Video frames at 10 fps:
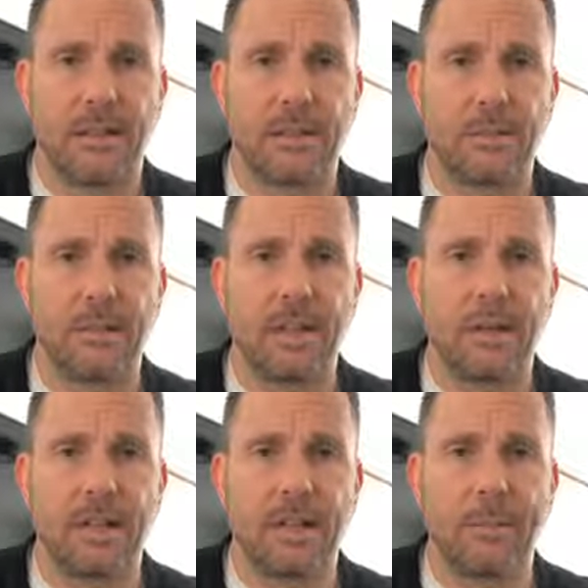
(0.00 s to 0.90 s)
Some of
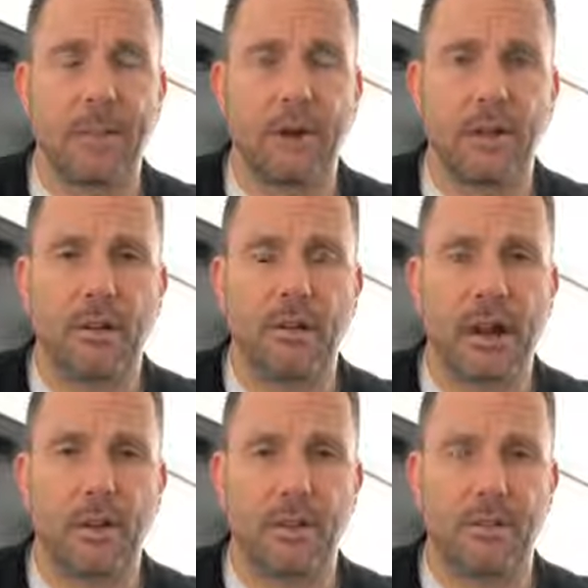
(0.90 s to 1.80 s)
you need to be about your
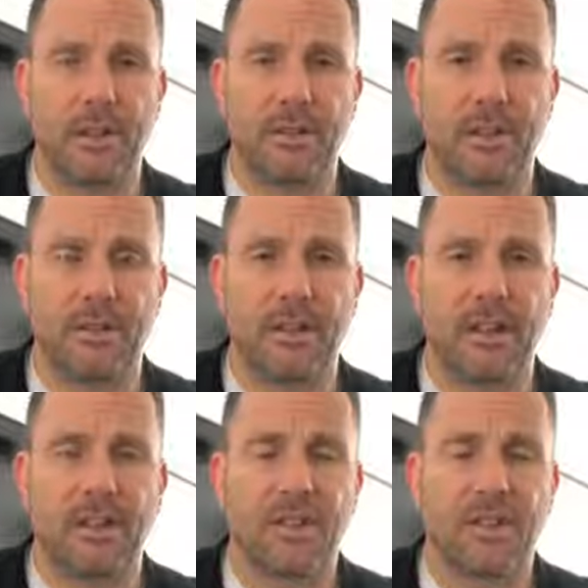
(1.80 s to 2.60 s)
father's business.